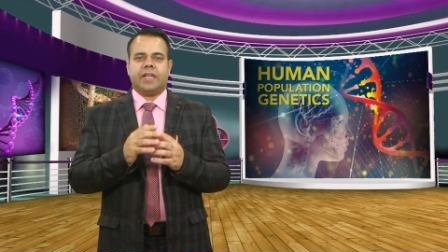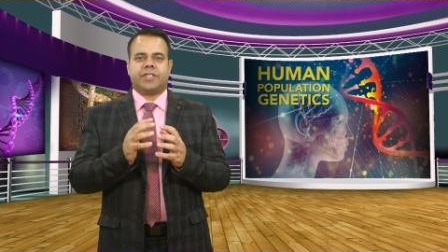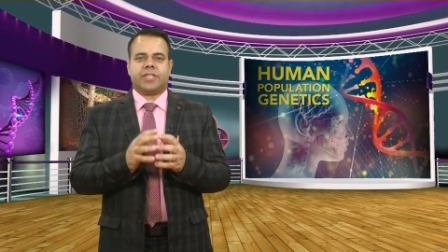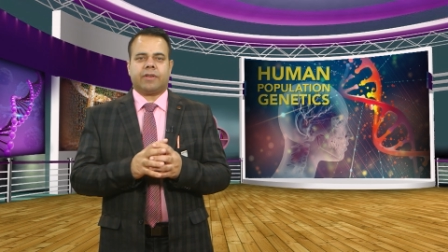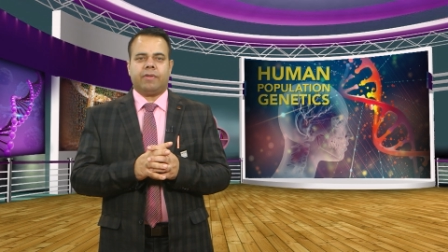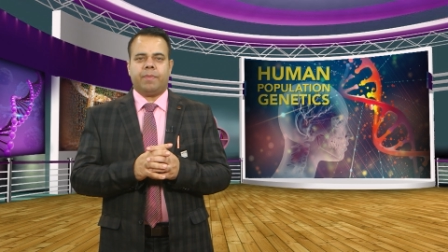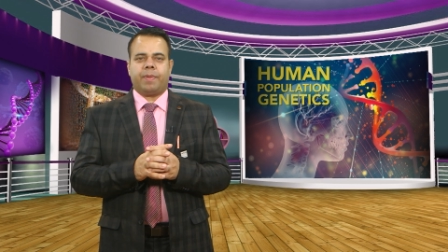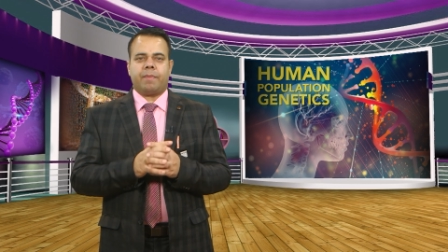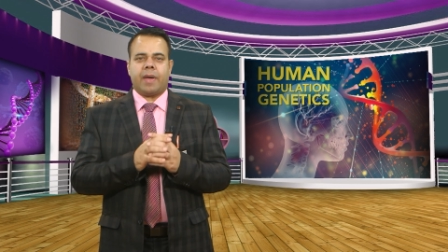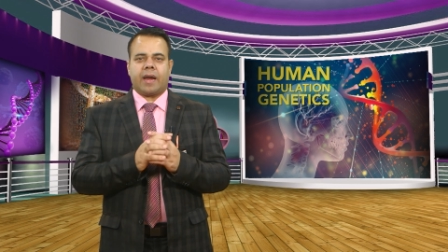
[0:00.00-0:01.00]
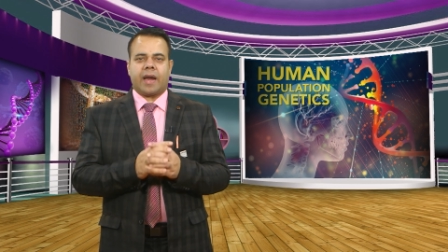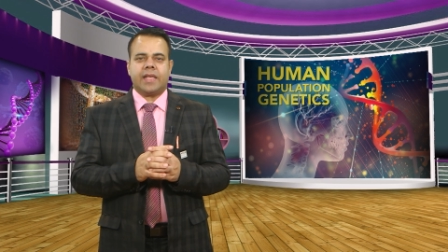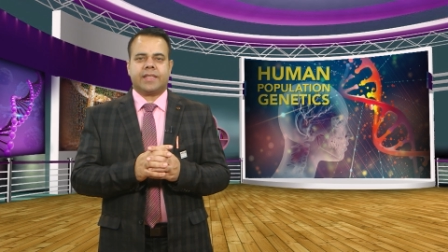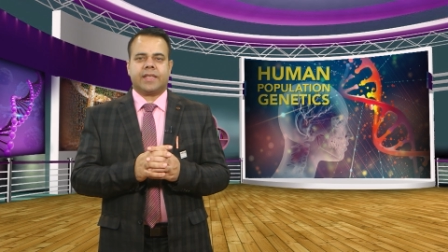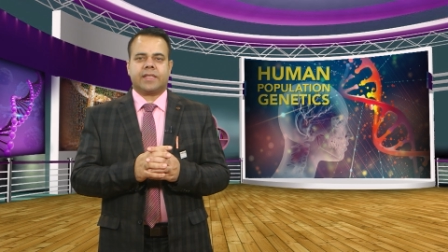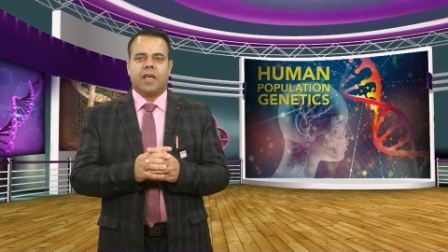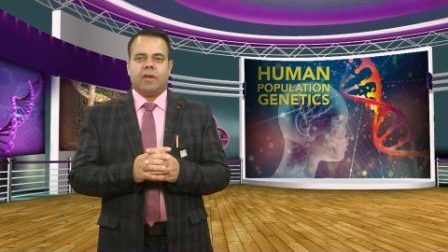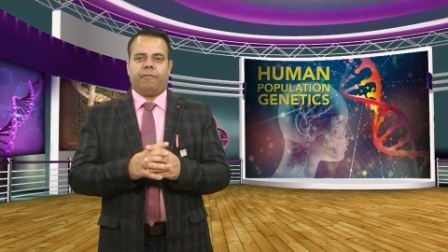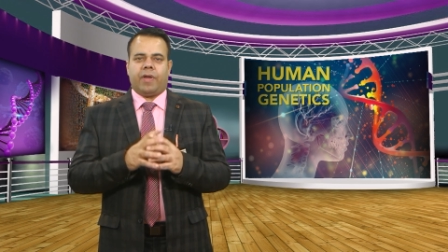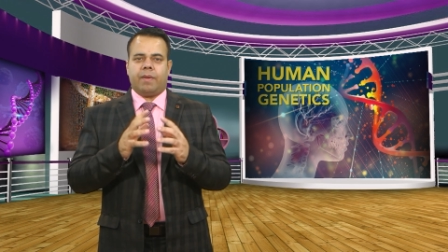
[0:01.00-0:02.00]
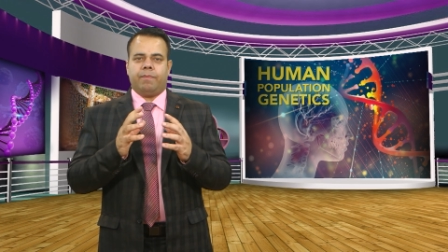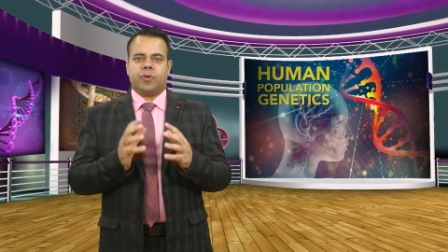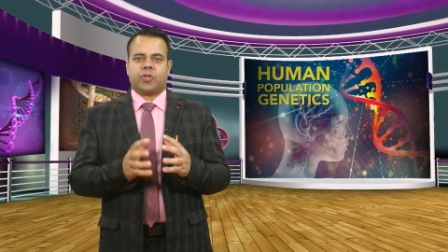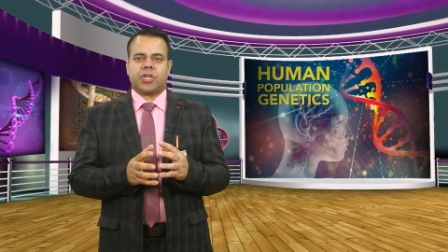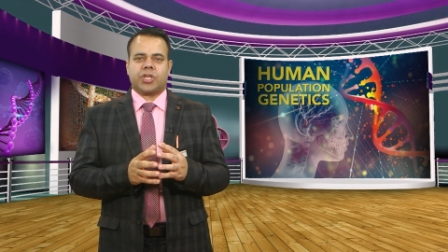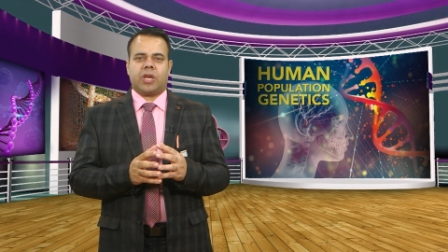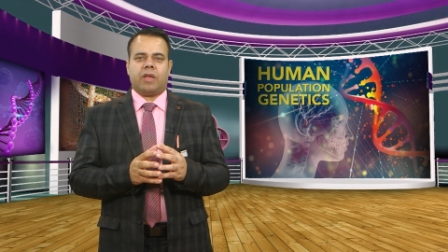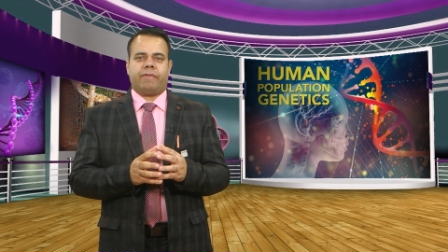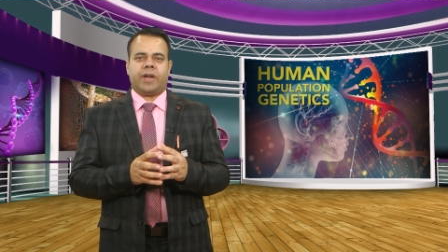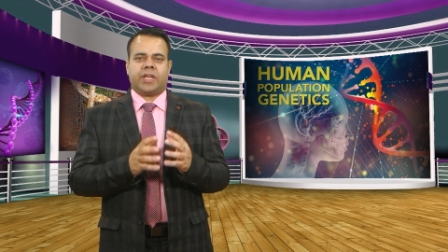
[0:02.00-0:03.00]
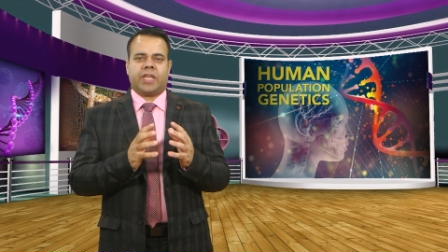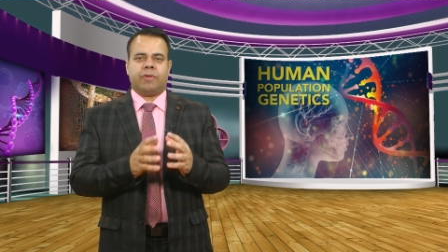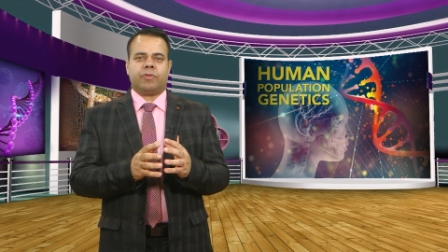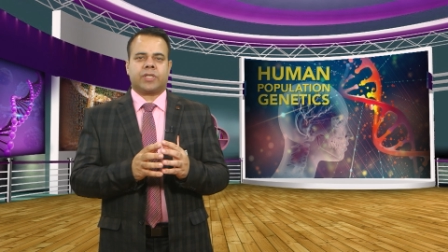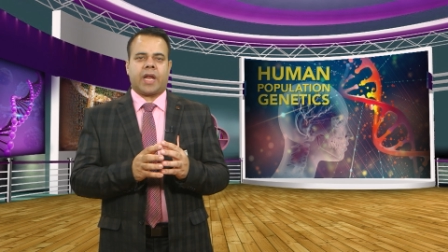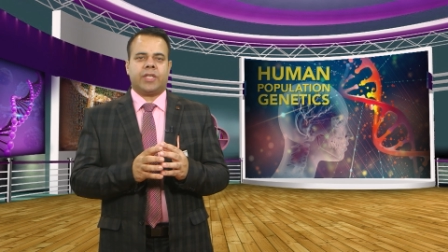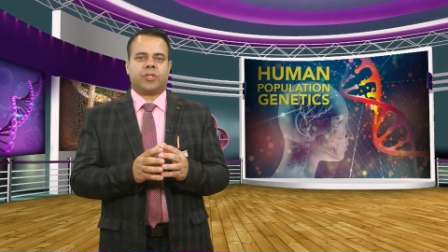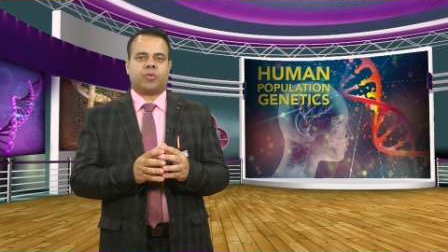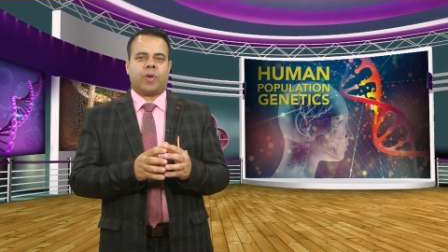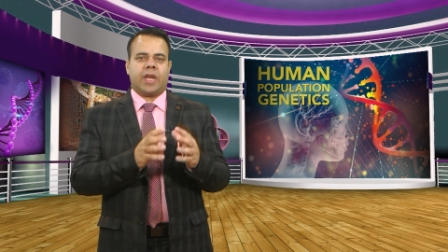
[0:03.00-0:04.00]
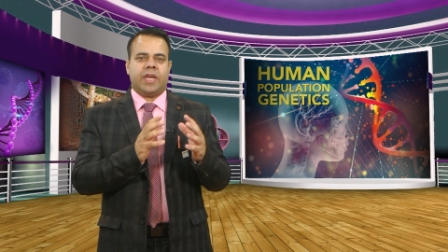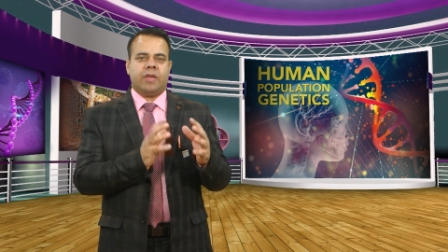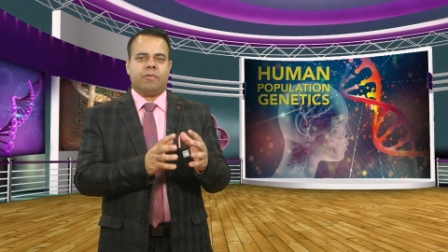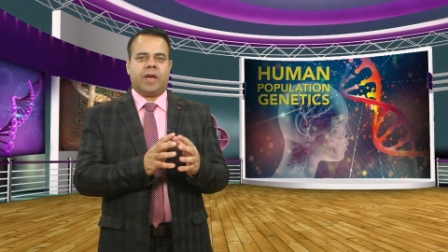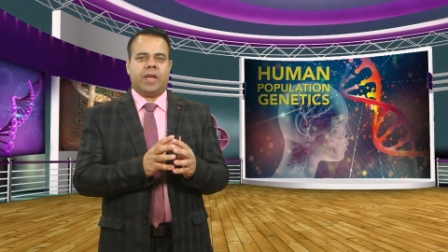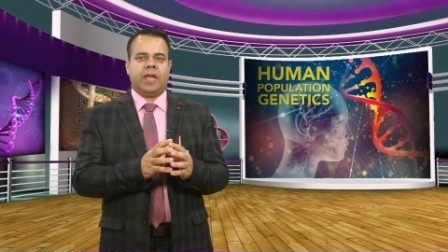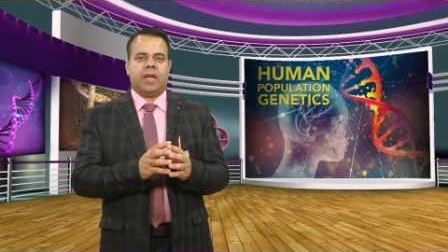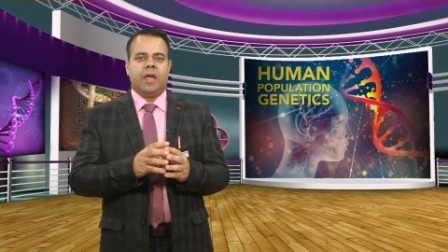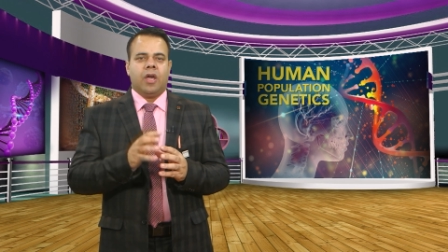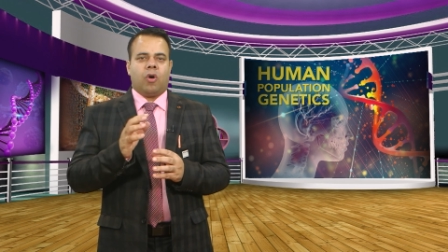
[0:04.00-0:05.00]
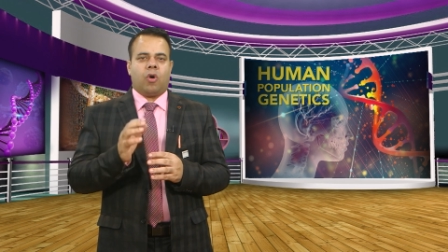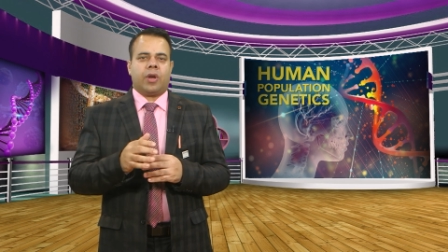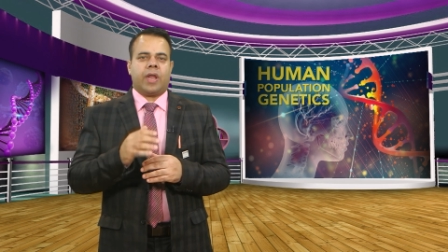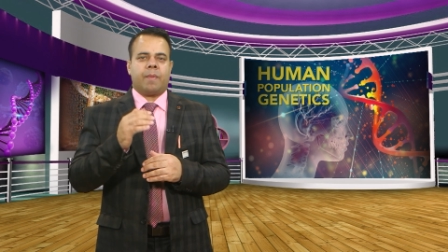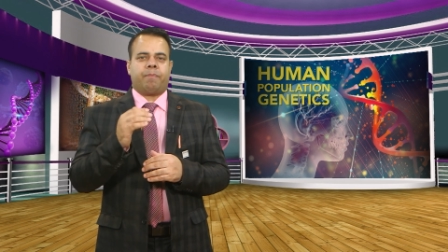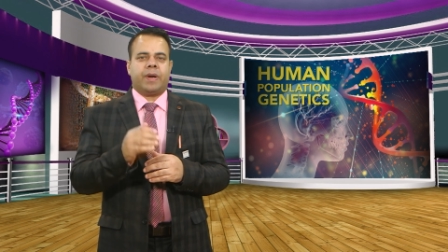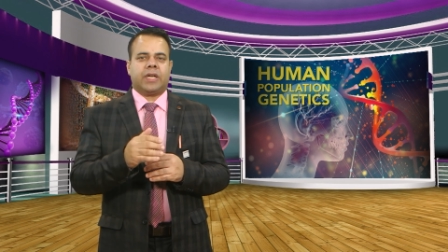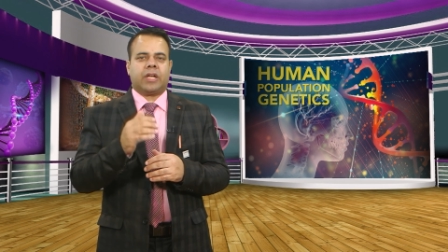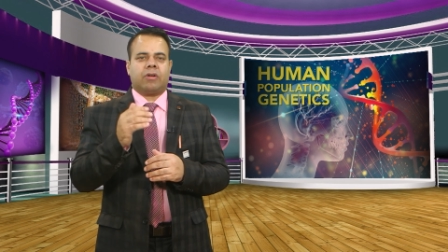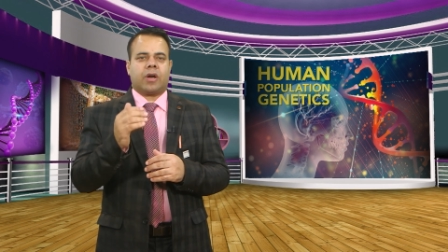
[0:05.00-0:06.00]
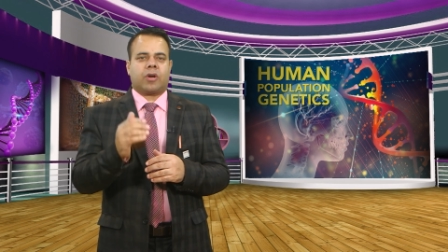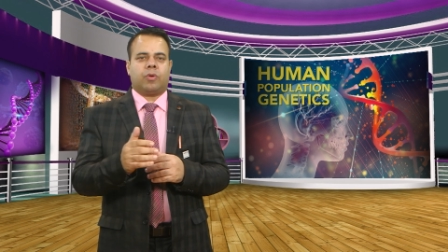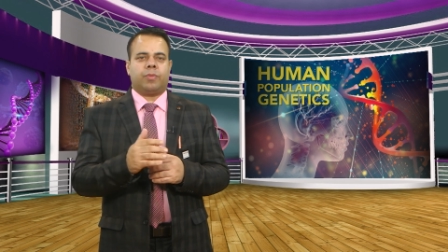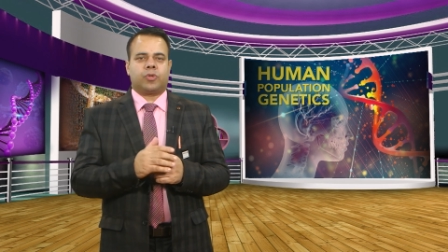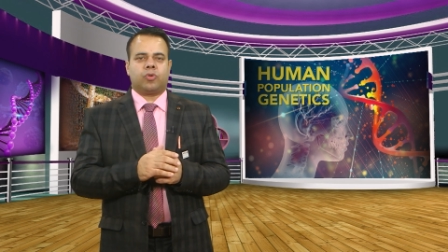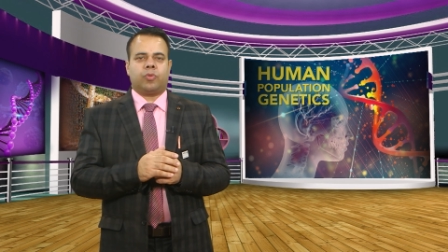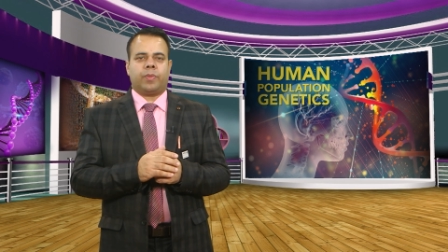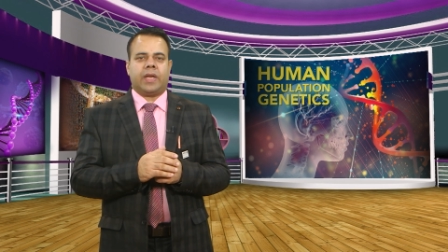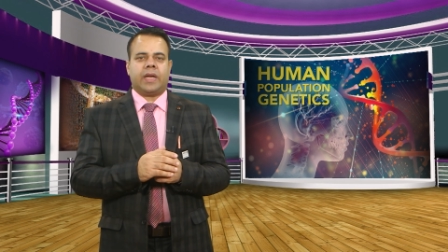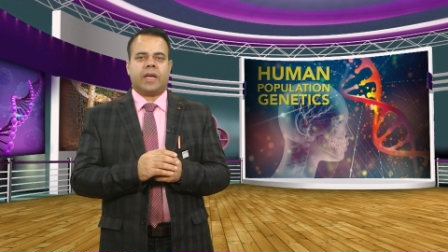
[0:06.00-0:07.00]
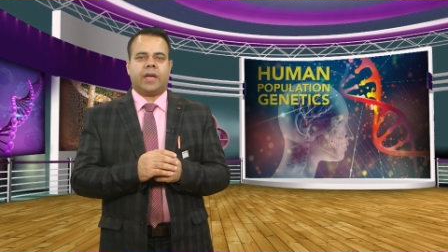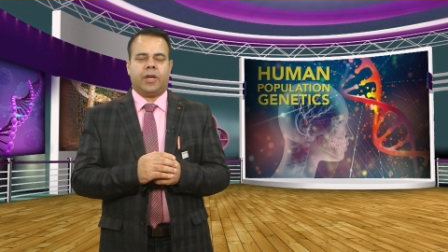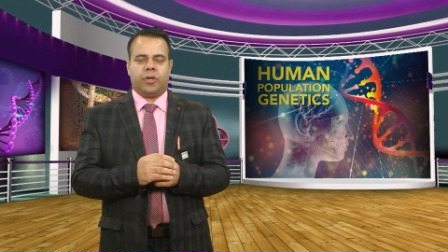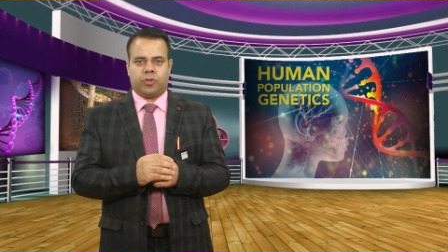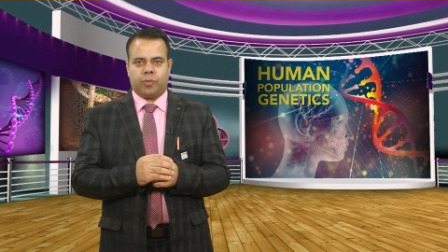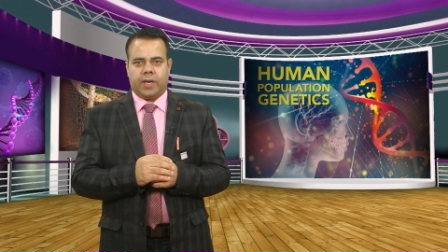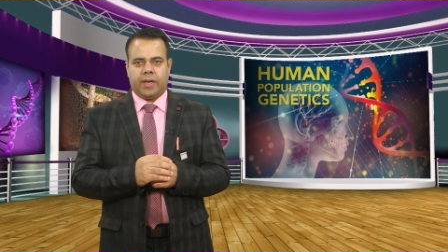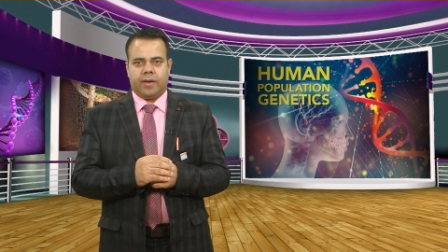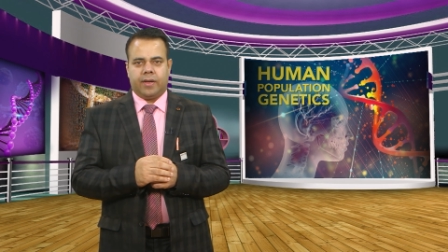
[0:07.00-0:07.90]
disequilibrium arises when a mutation event gives rise to a new allele on a particular chromosome in an individual.